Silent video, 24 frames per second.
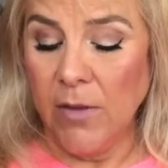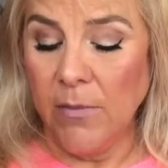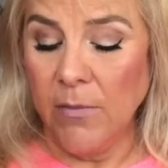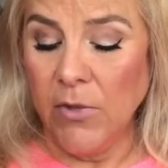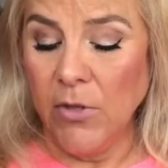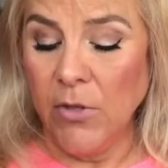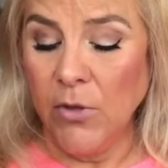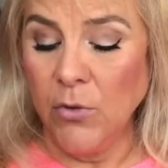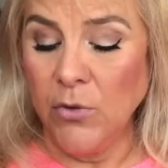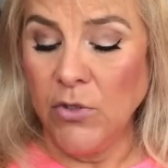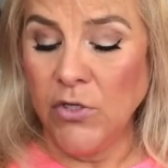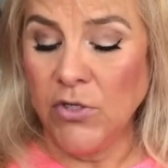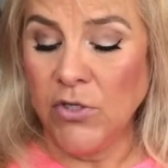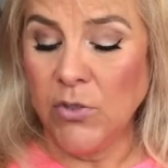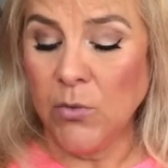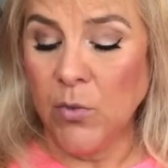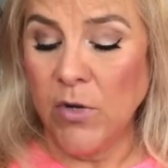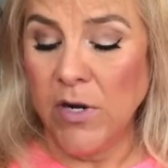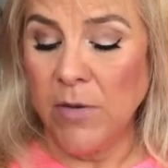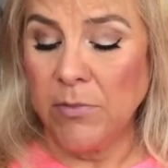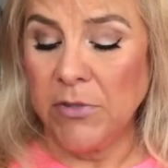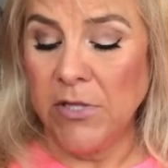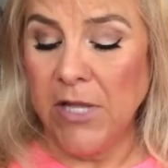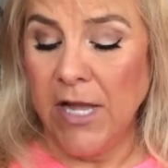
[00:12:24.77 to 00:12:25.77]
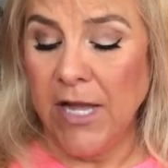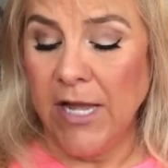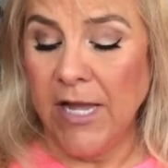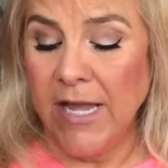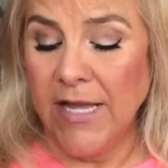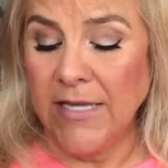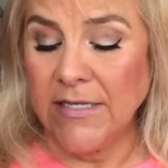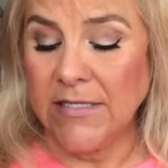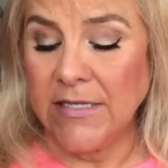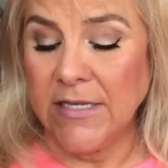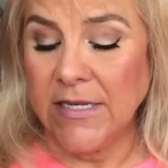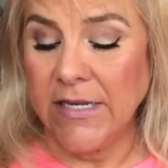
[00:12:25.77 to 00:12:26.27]
you just reapply
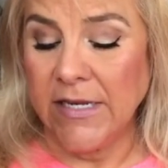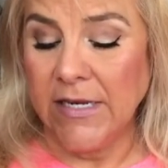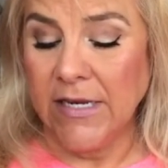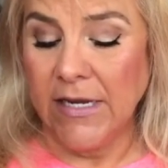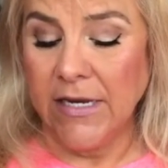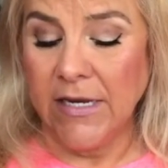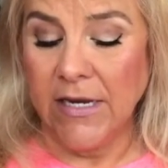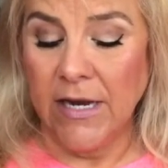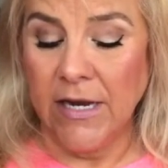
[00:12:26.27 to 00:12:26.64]
as needed.